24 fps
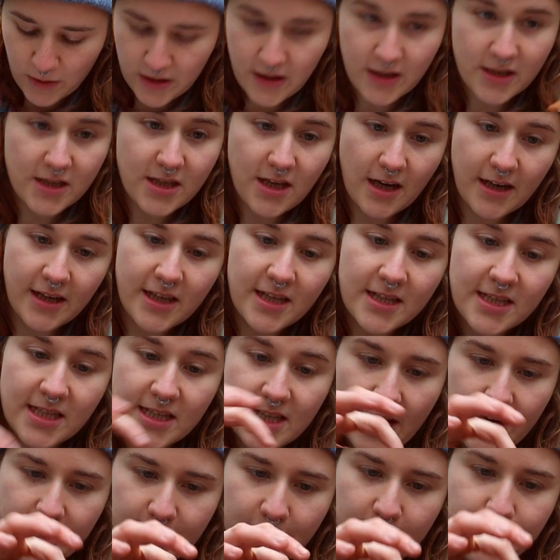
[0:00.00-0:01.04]
with a sunken
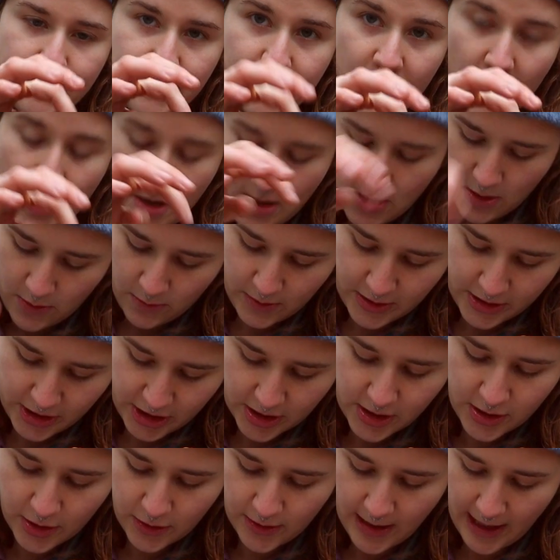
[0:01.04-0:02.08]
center, which
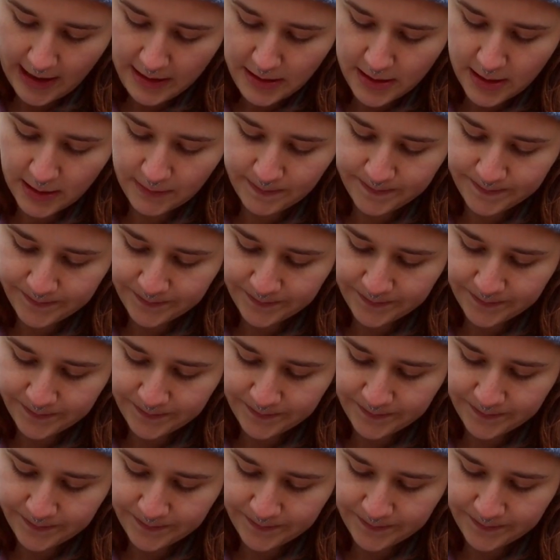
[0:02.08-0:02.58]
is correct.